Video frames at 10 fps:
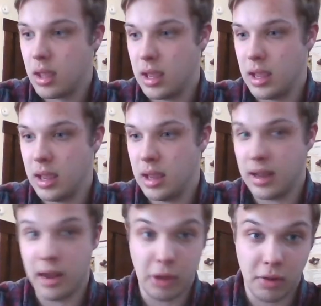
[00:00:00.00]
and
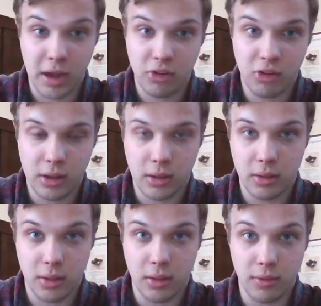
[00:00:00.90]
I rearranged
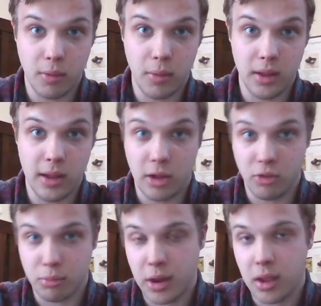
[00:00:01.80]
the formula
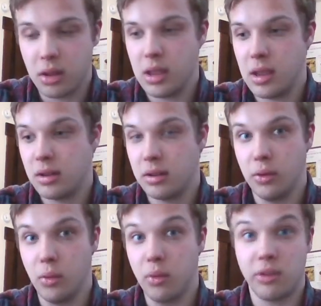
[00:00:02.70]
algebraically
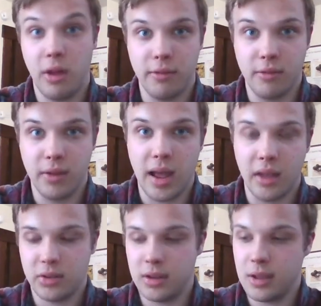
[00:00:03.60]
to solve for
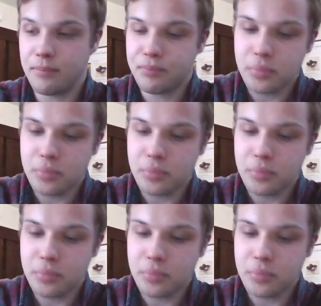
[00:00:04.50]
velocity.